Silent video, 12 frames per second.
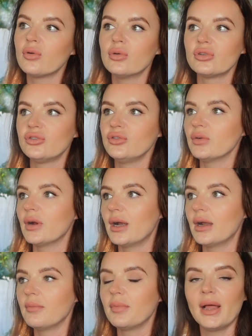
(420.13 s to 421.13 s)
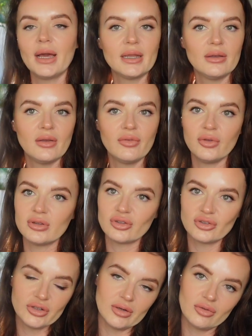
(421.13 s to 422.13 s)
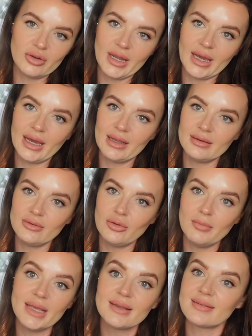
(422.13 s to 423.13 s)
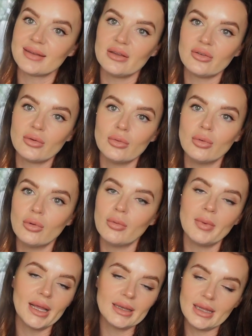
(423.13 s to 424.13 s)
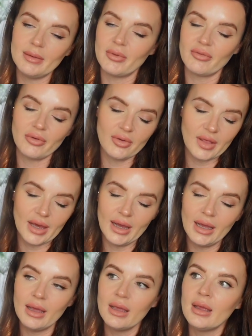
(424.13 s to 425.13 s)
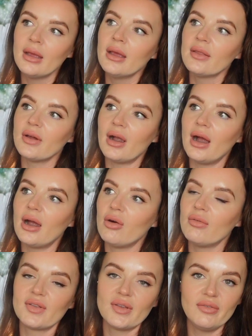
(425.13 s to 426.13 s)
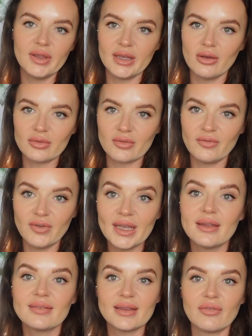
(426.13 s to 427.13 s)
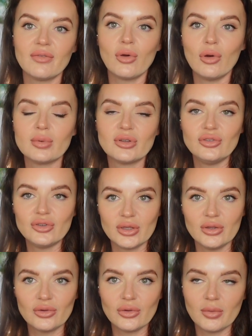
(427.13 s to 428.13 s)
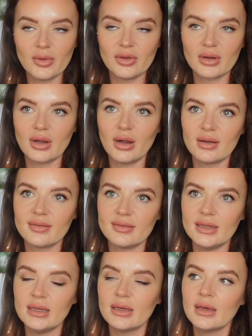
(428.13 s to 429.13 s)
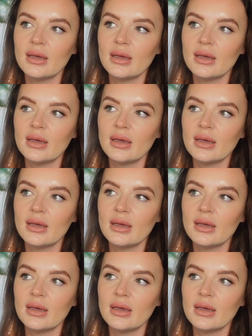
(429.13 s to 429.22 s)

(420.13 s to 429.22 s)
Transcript: course you are planning future children and you may decide to go home and keep it for that. There are obviously various different options you can do with your car seat.